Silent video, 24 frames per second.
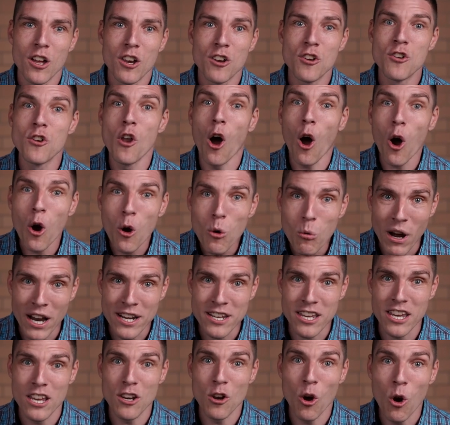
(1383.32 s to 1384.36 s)
No one
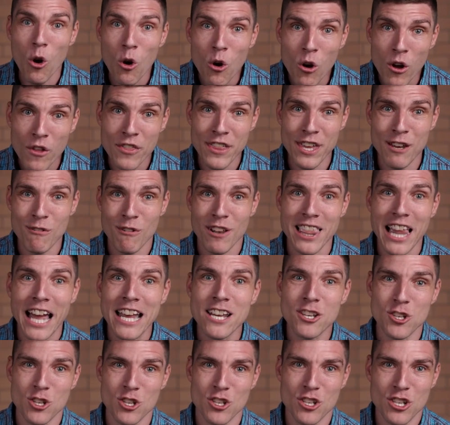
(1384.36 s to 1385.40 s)
can earn their
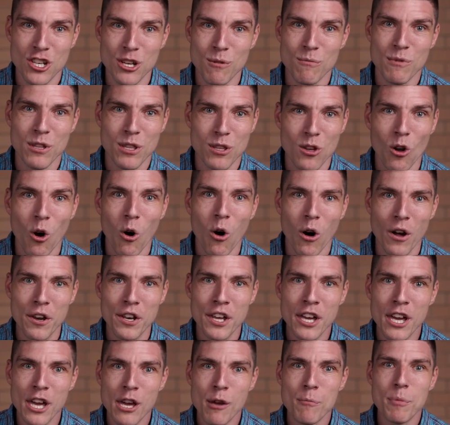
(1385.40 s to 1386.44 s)
relationship with God
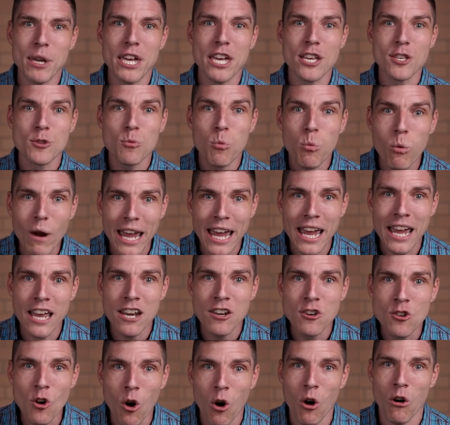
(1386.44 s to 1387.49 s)
because we're
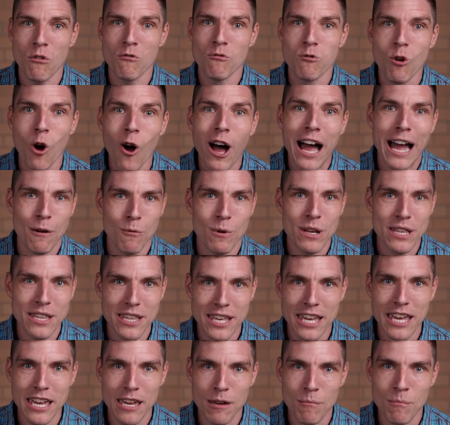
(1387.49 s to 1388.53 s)
not right with
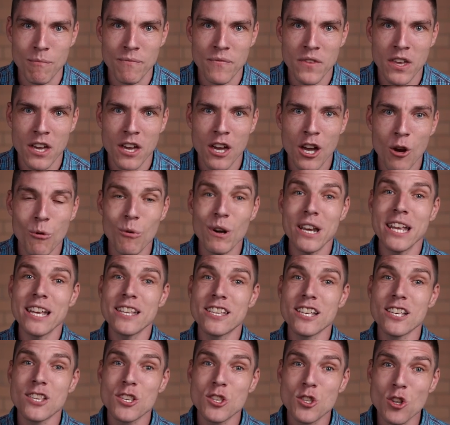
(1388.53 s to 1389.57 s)
him. We need
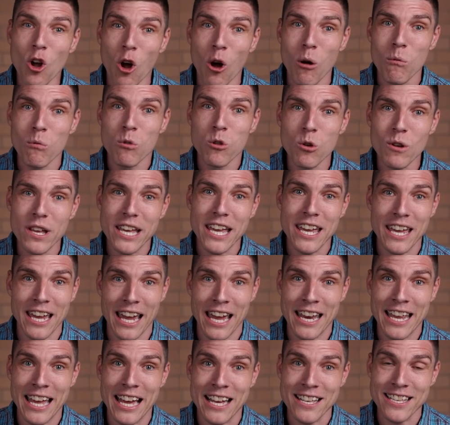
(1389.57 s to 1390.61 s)
to stop looking
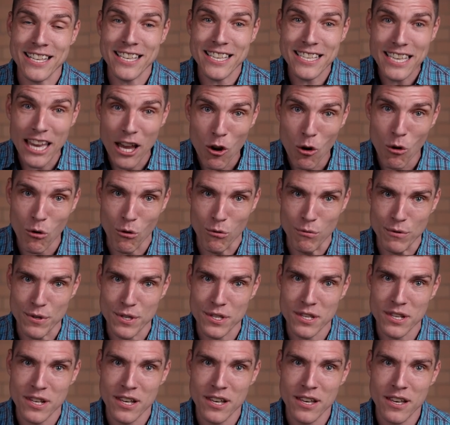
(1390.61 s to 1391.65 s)
at
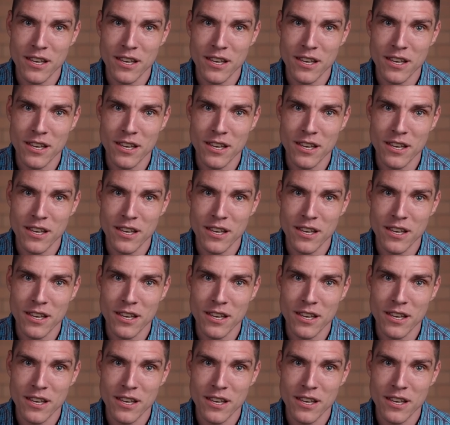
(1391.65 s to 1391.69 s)
ourselves.